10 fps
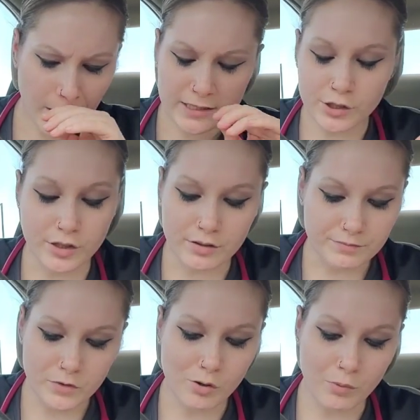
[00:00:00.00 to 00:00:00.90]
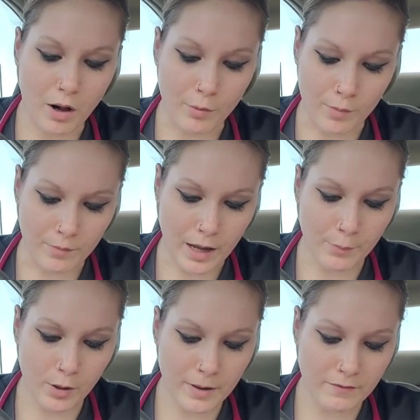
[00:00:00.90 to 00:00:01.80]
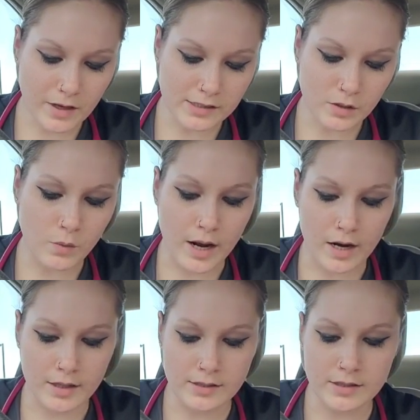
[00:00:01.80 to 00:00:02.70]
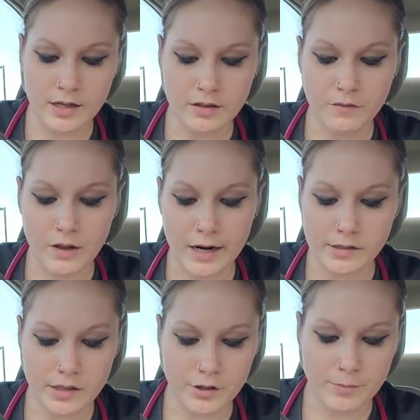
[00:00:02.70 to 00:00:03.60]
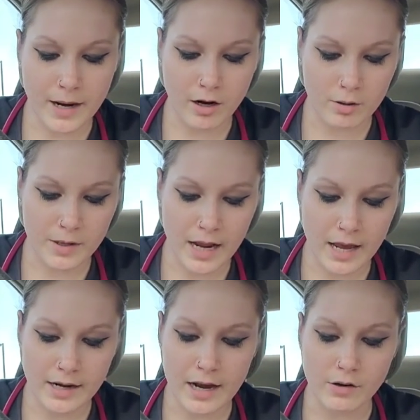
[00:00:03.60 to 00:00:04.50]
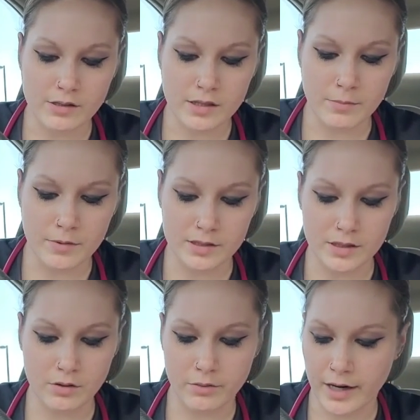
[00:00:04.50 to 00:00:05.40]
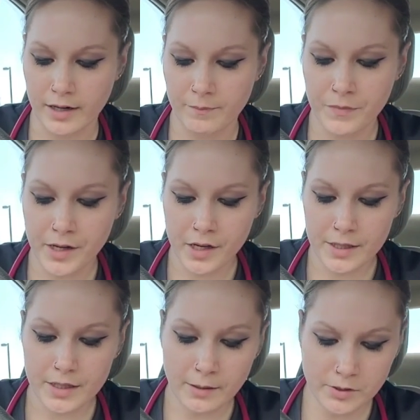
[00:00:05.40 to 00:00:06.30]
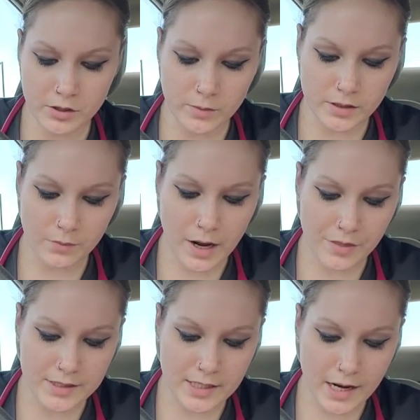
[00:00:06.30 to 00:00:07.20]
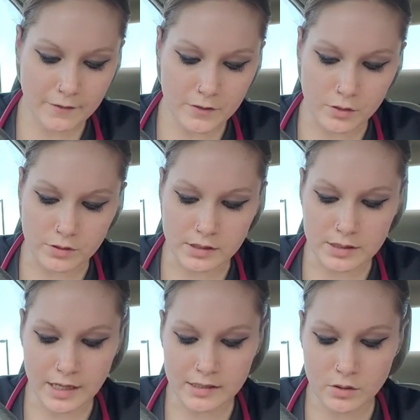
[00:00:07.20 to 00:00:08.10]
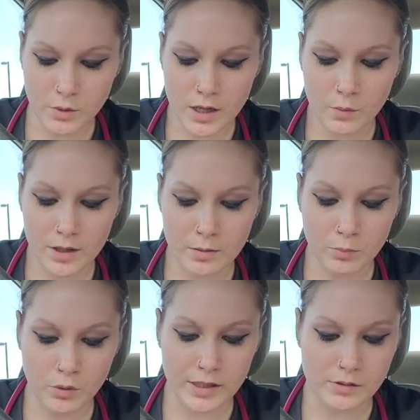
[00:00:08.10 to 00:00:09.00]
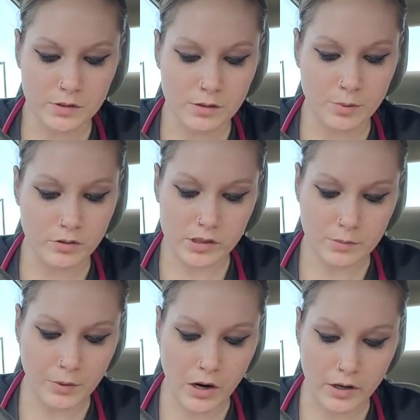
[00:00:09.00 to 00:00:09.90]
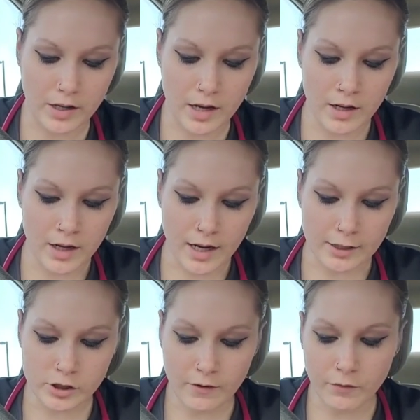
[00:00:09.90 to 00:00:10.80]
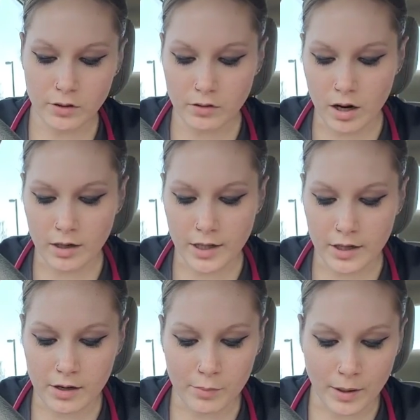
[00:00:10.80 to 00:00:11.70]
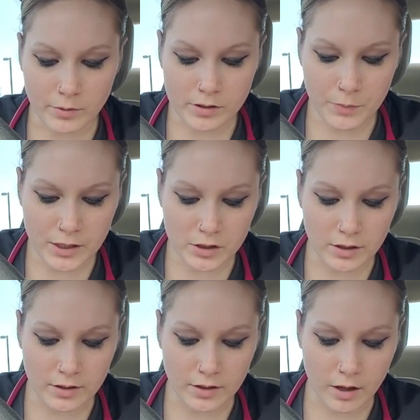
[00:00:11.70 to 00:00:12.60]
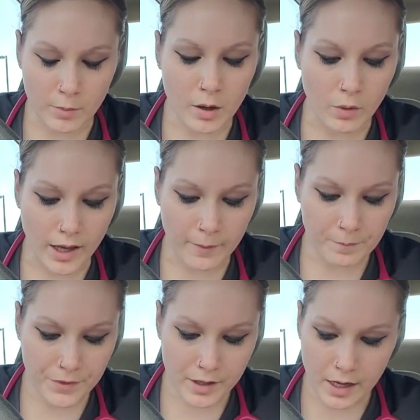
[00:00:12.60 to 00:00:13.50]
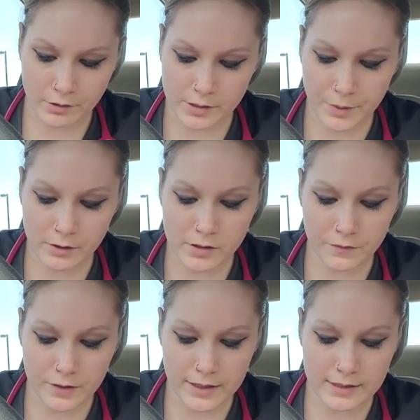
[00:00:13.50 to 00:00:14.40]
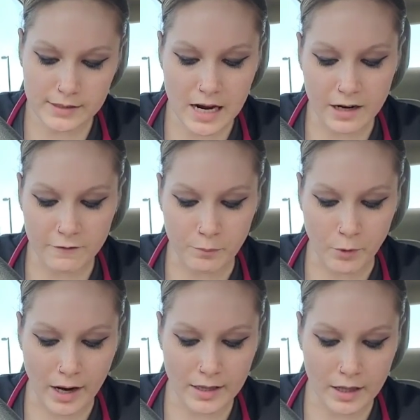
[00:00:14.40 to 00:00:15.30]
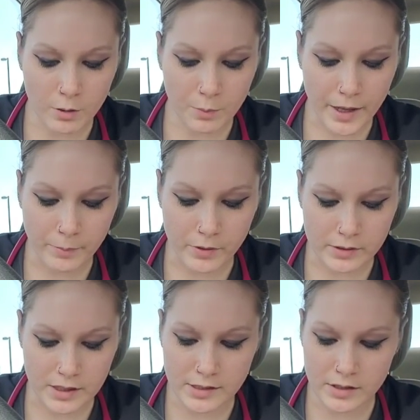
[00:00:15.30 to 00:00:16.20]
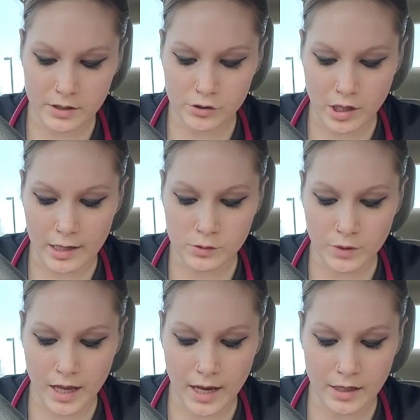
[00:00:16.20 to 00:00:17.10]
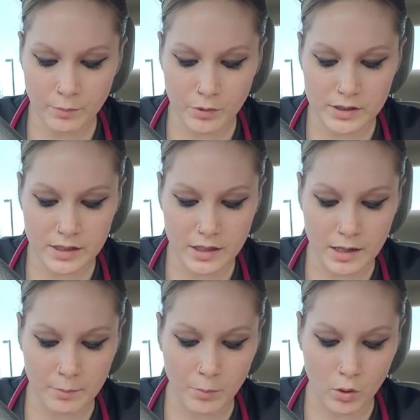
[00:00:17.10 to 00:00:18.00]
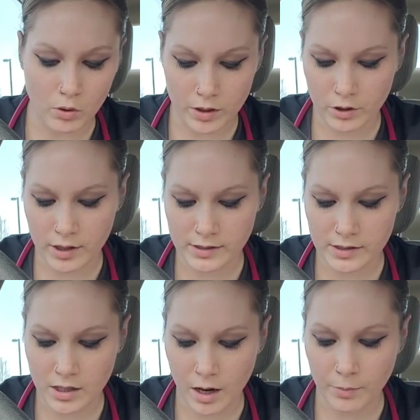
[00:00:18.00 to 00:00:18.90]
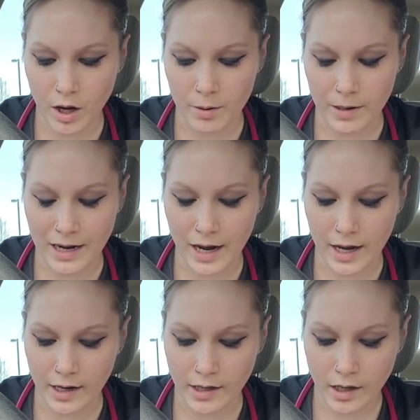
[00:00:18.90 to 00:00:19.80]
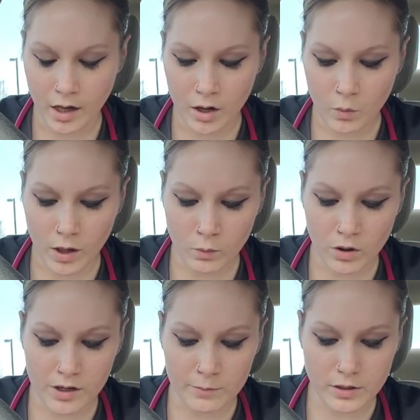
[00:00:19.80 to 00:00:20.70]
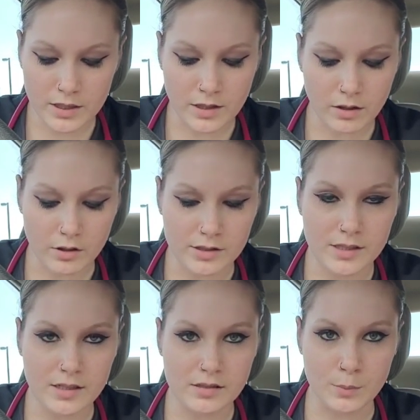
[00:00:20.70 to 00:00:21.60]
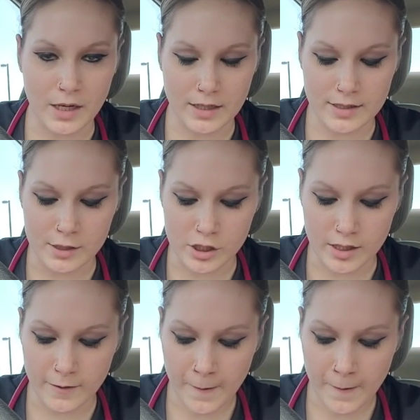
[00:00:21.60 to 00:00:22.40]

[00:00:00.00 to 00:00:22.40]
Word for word: Sure, no problem. I put my vest away and then tucked the flyers under my arm and headed out into the misty rain. The dumpster was around the side of Newton's, next to where we employees were supposed to park. I shuffled along, kicking pebbles petulantly on my way. I was about to fling the stack of bright yellow papers into the trash when the heading printed in bold across the top caught my eye. One word in particular seized my attention.